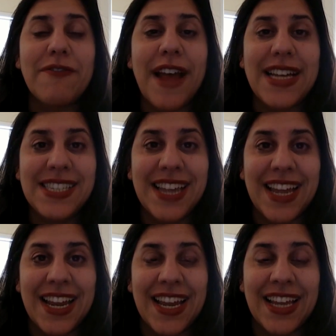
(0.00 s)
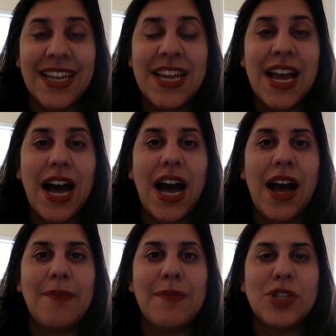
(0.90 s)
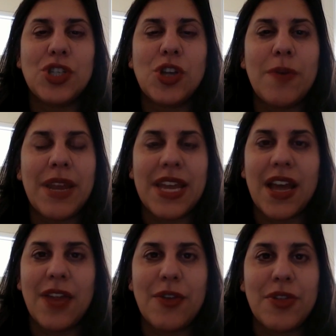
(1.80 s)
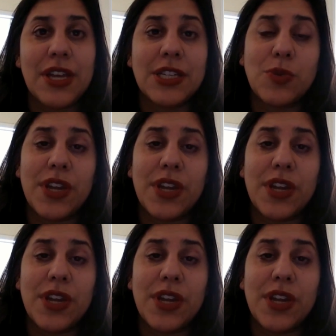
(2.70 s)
fascinating. So many other things.